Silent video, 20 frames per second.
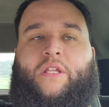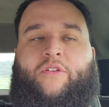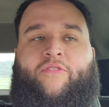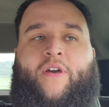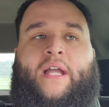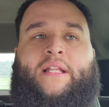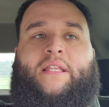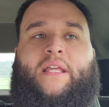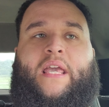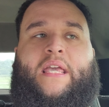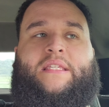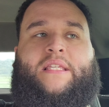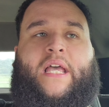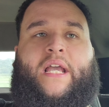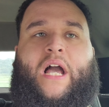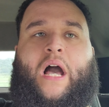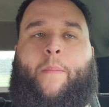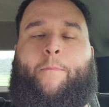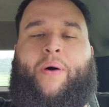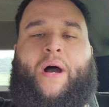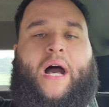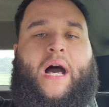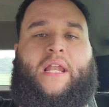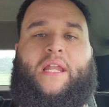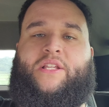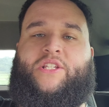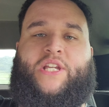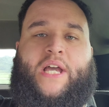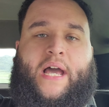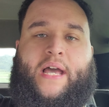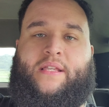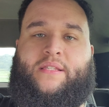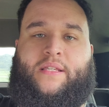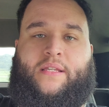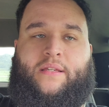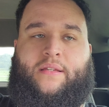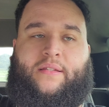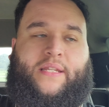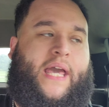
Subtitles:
fact that he's like apologizing,